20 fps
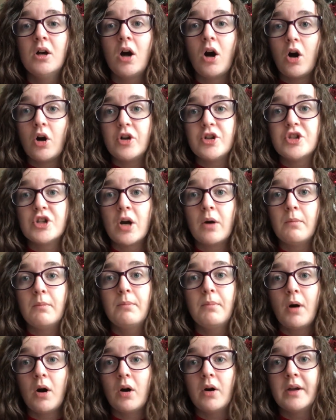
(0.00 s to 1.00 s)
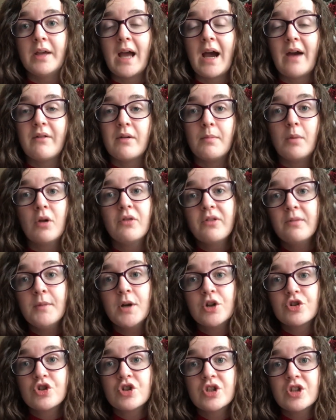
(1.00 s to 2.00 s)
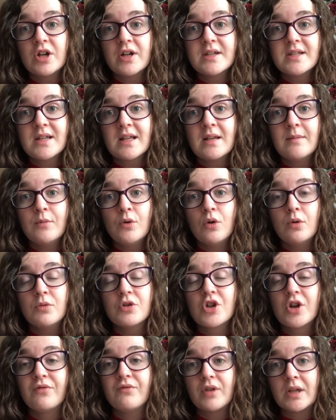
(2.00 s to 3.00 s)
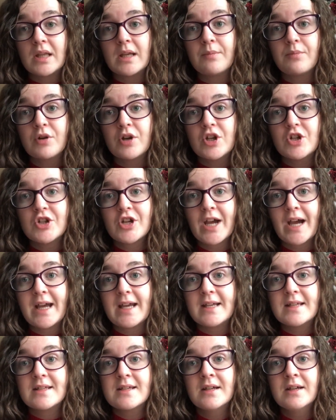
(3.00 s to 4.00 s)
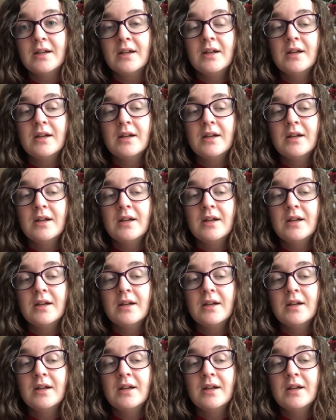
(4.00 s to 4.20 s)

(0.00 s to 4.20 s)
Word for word: I don't buy Harry Potter merchandise anymore, which I really appreciate.